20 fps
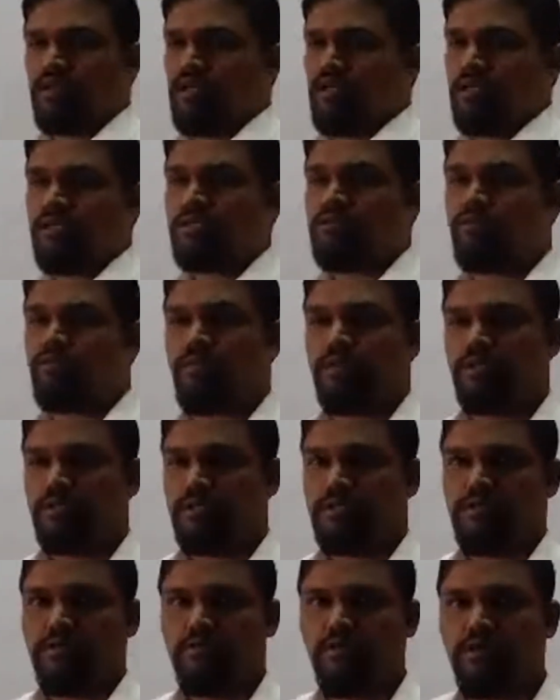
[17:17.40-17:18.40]
That is
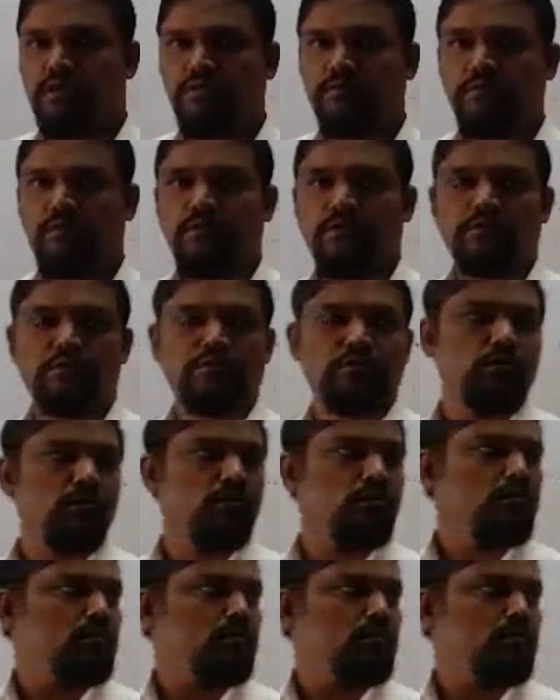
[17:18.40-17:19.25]
worst. Okay, because